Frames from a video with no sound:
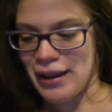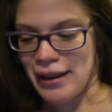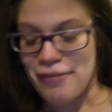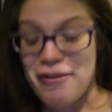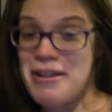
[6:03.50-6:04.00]

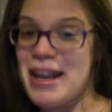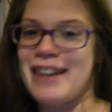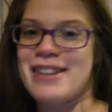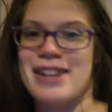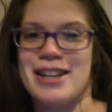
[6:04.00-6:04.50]
Very
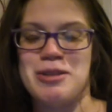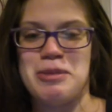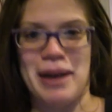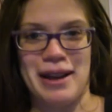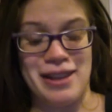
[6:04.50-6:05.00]
energised to be
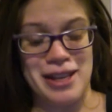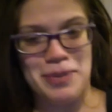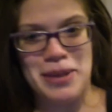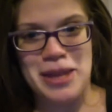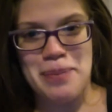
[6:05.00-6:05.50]
back. I think it's
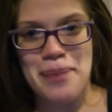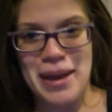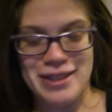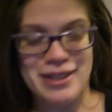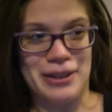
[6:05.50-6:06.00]
been the
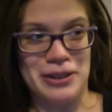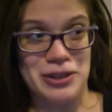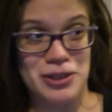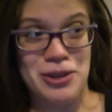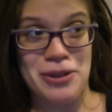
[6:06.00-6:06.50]
best start
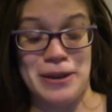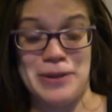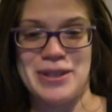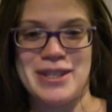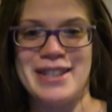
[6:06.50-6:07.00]
to
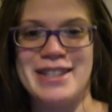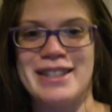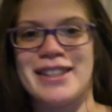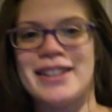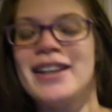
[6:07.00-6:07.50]

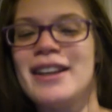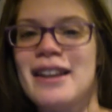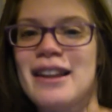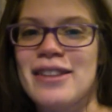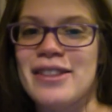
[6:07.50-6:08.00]
2016
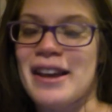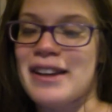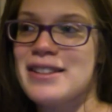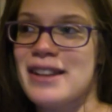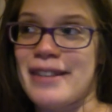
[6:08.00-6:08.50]

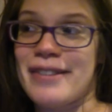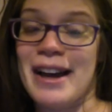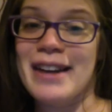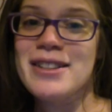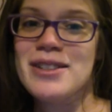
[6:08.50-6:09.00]
that I've
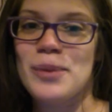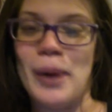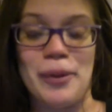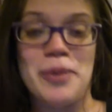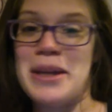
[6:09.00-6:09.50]
had.
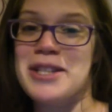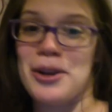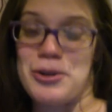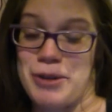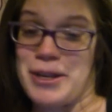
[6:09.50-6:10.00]
Well, the best
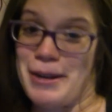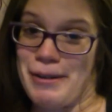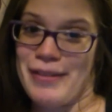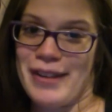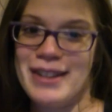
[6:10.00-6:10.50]
start to a year
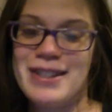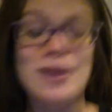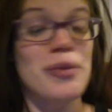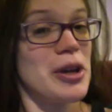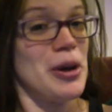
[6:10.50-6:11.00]
I've had.
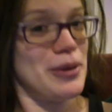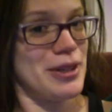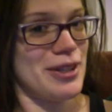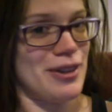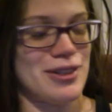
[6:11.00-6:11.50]
The
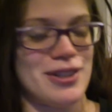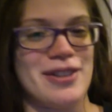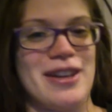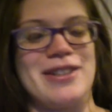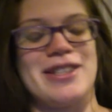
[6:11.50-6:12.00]
only start to
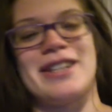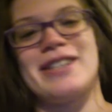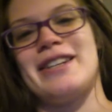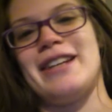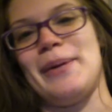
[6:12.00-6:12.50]

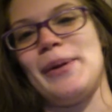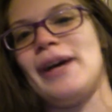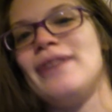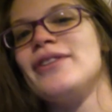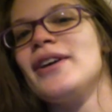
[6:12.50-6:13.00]
2016 I will
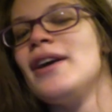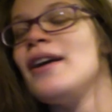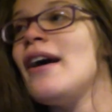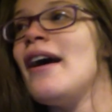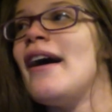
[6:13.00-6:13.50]
have.
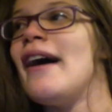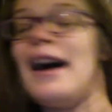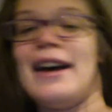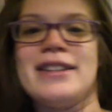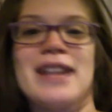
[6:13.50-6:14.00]

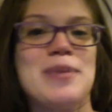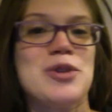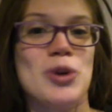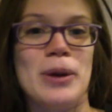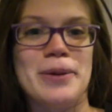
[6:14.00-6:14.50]
And I'm
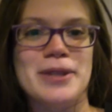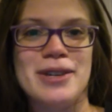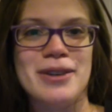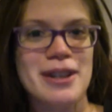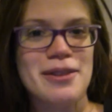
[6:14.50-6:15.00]
sure I will
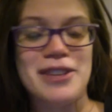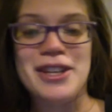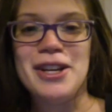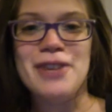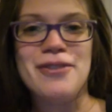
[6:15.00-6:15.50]
see you in a
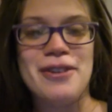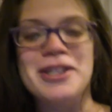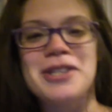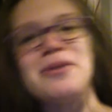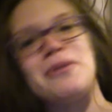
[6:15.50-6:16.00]
video very
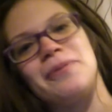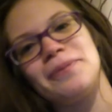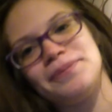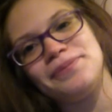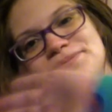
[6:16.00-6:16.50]
soon.
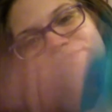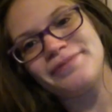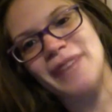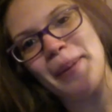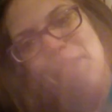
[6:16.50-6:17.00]

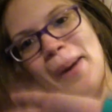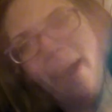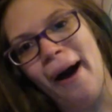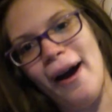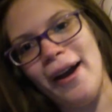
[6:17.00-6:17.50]

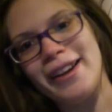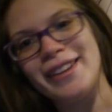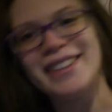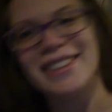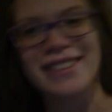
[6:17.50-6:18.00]

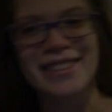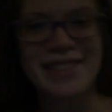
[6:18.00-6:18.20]
Bye!